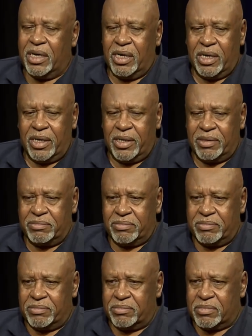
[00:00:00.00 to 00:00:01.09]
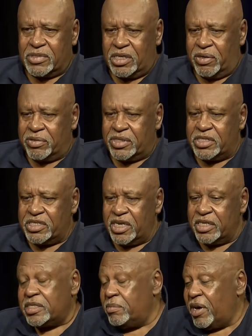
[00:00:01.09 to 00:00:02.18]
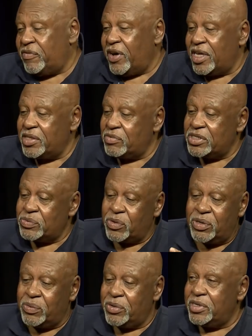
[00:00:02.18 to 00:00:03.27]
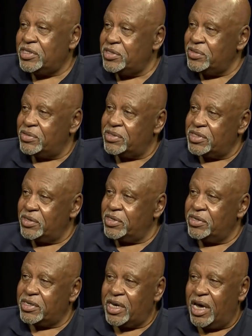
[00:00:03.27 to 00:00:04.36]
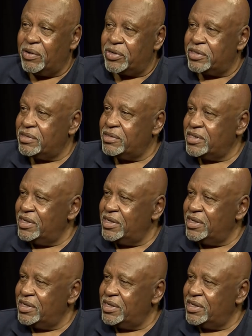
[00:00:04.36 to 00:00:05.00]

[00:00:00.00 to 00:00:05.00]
Um, mm. You know, the sense that my father was World War II, so you're a coward.